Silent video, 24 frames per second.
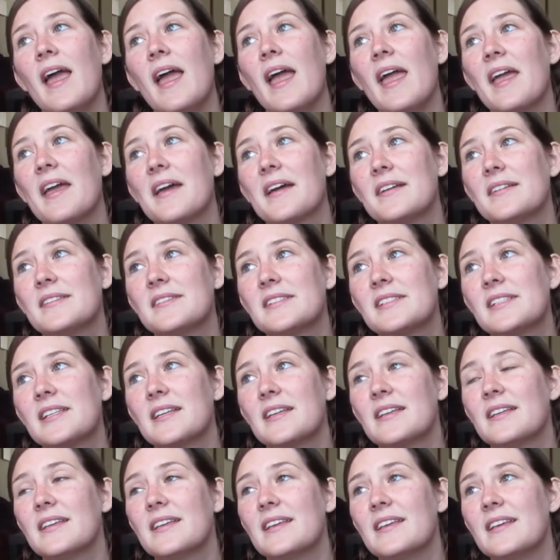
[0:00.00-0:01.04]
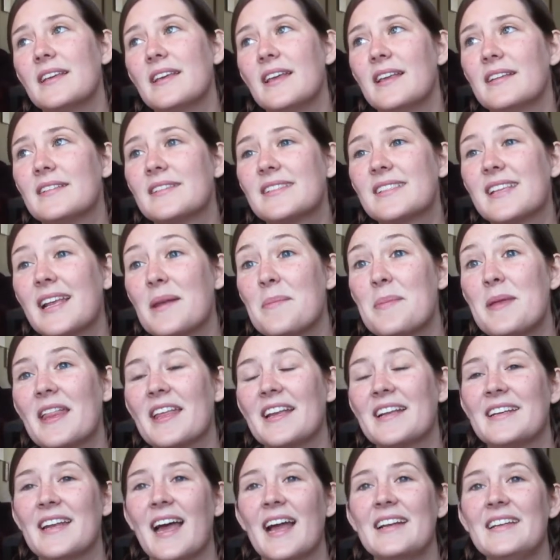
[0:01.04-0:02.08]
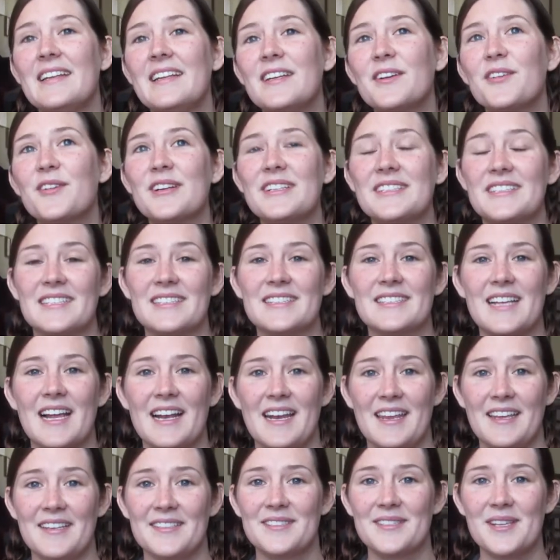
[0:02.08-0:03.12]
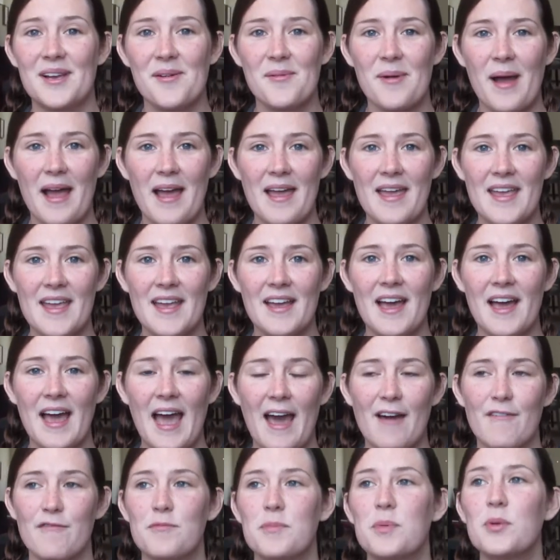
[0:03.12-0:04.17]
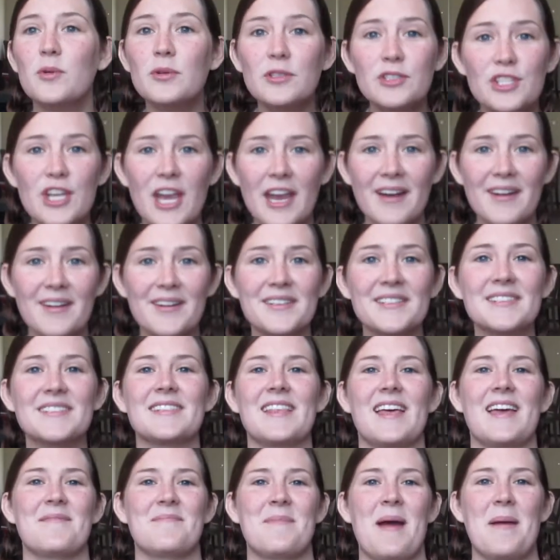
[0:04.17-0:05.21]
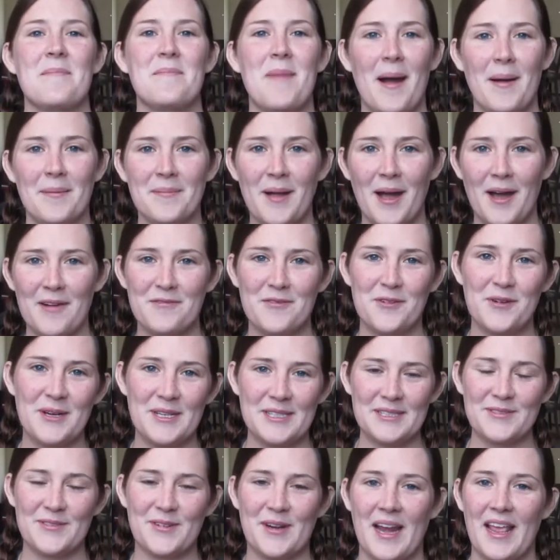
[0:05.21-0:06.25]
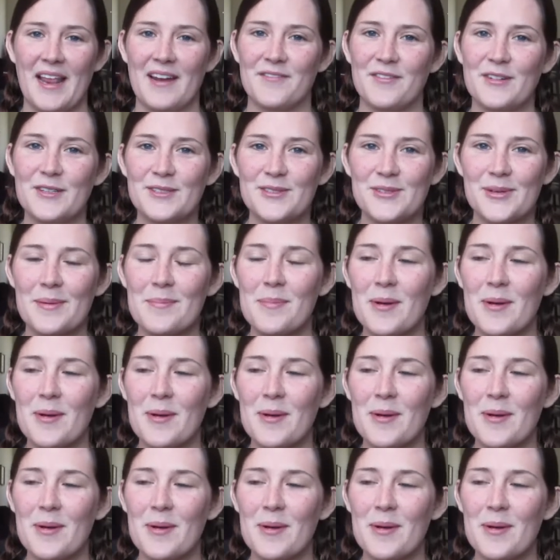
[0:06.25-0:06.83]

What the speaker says: and it's gonna be like 90 degrees and sunny. So I have pool chairs that my mom got for us for an anniversary